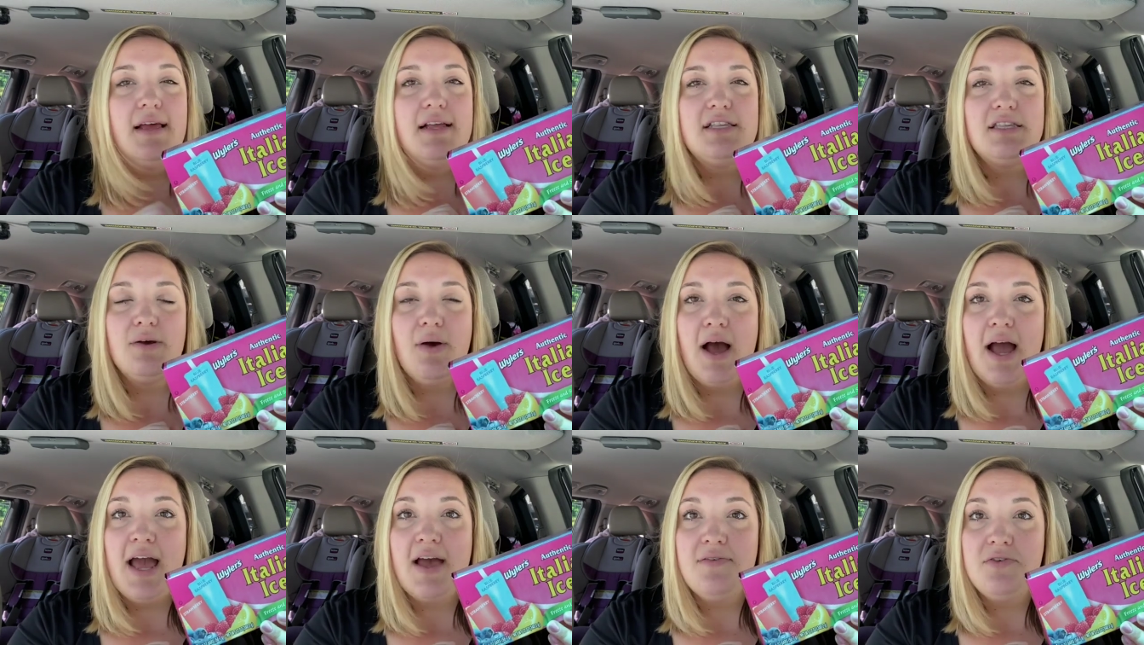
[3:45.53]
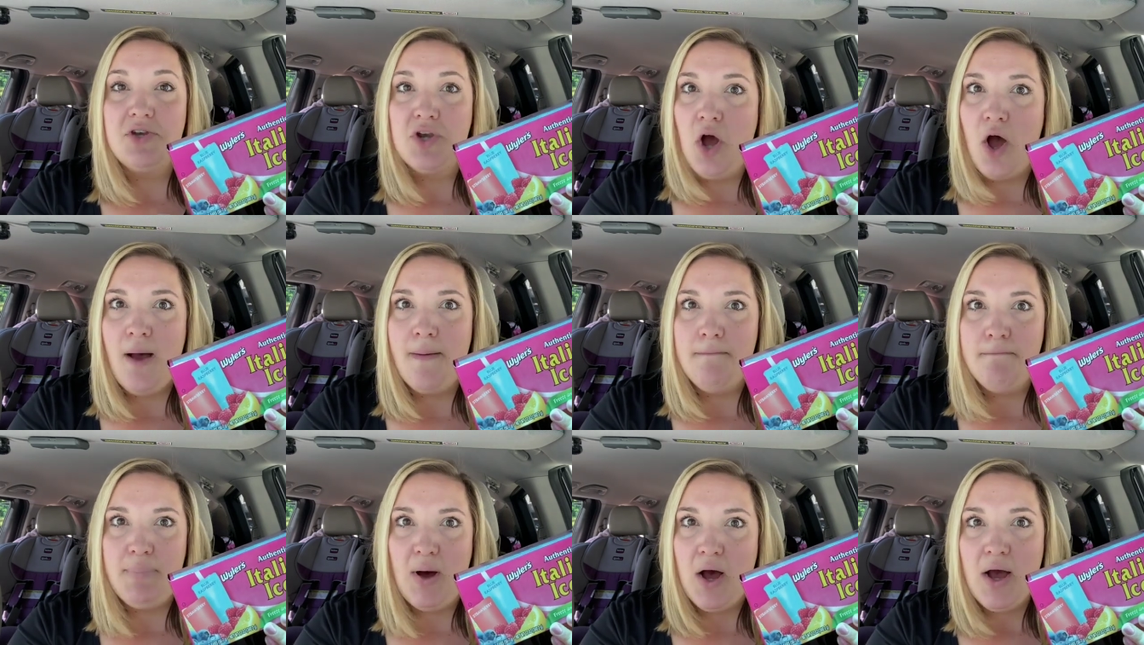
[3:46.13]
So I had
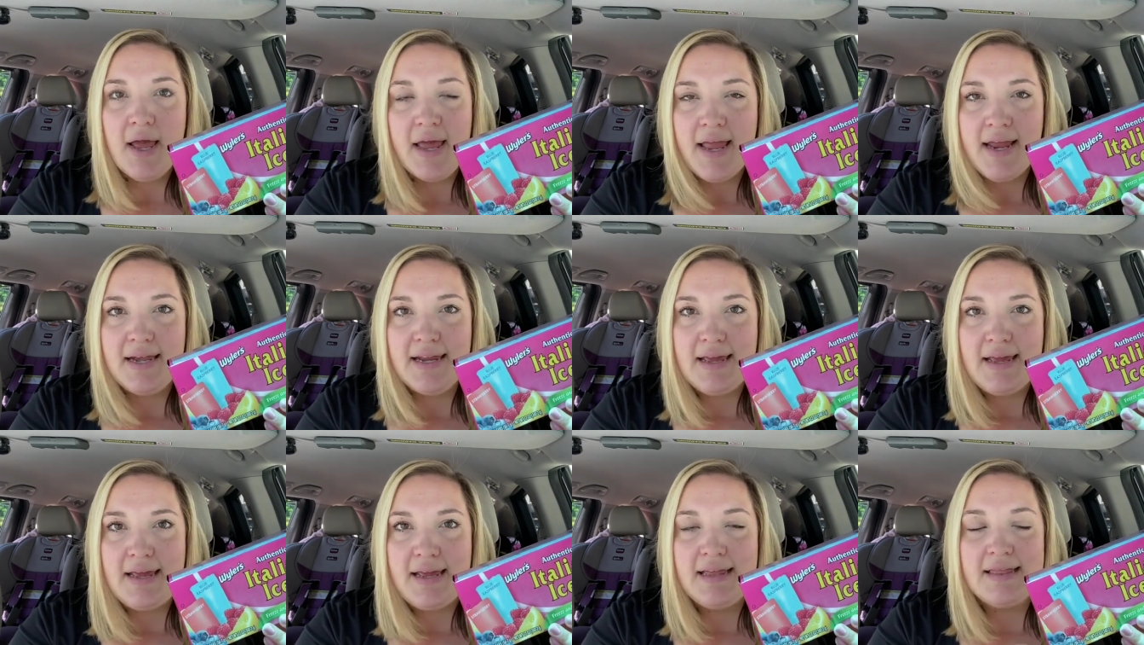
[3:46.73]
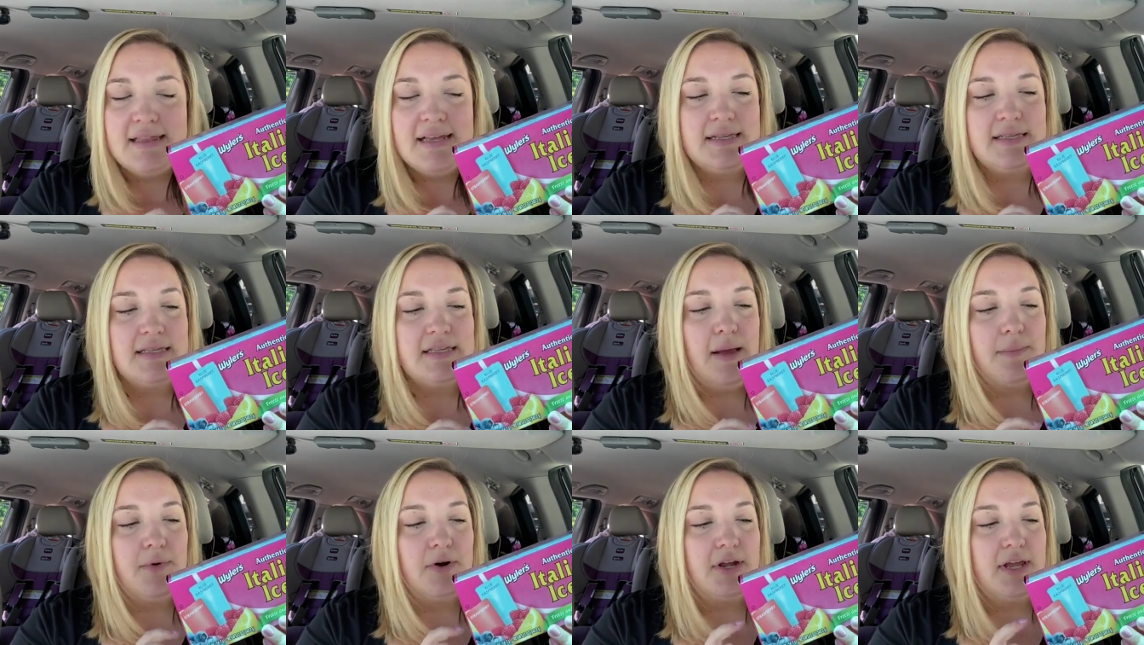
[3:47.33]
not bought any this
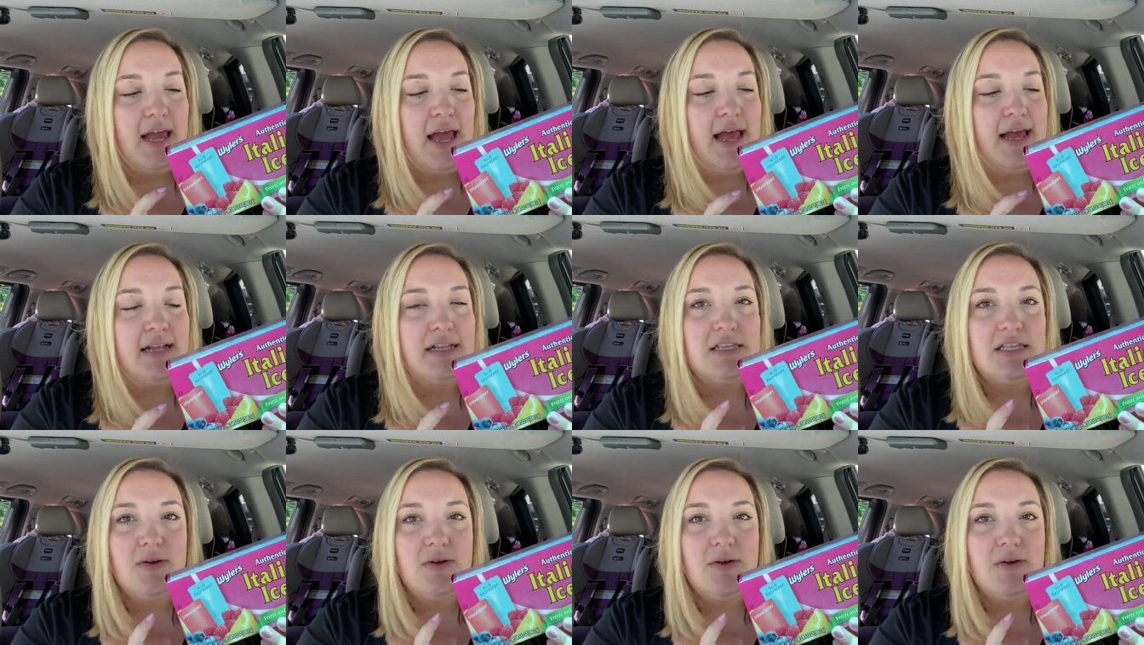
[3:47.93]
summer yet.